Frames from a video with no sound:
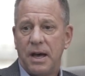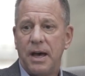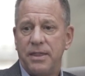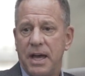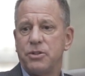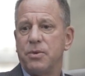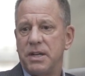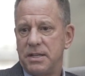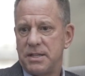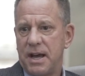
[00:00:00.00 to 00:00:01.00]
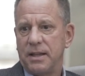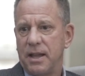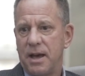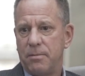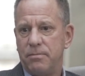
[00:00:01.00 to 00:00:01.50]
That's what a design
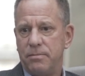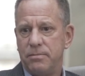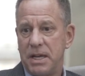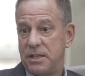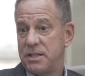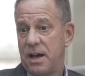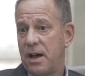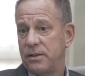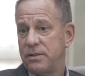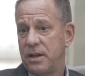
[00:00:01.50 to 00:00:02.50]
lab means to us.